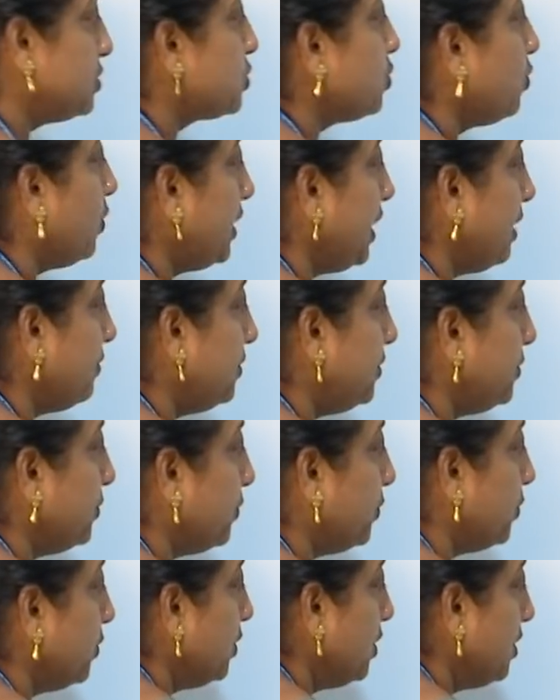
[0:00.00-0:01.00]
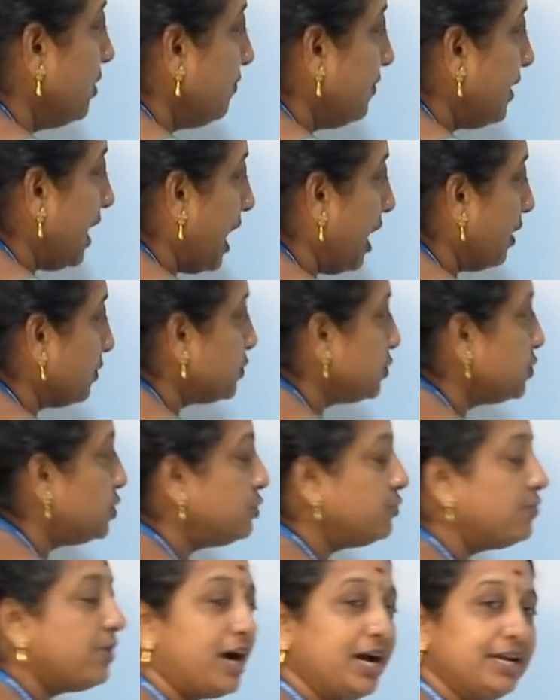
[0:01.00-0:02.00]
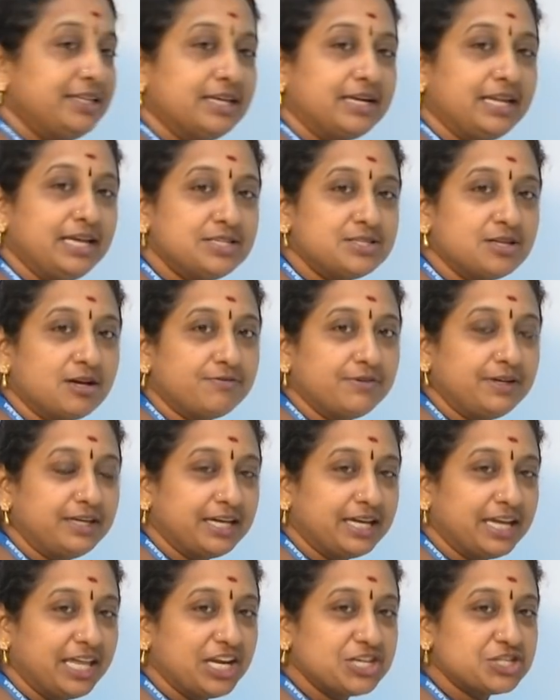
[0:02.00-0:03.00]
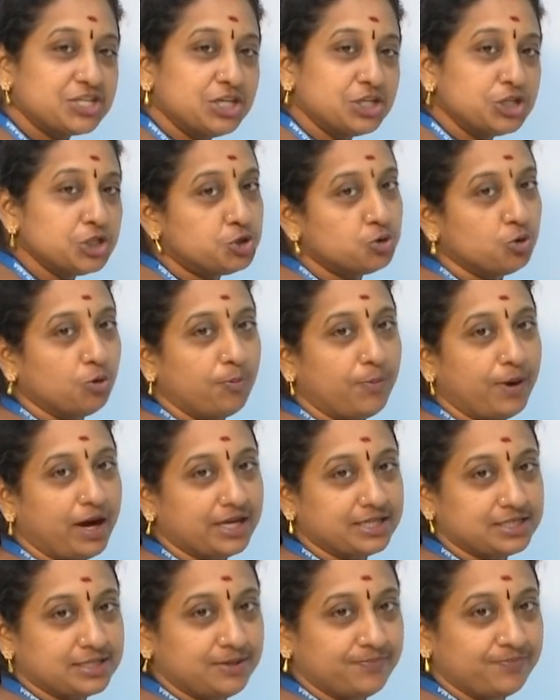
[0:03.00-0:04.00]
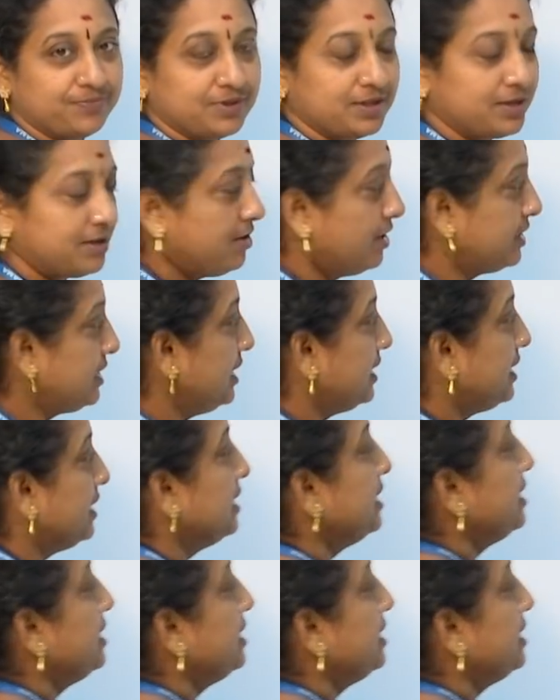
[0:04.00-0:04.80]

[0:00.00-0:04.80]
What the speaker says: So what do you have to do? We have to divide the region of integration into two parts. Got it?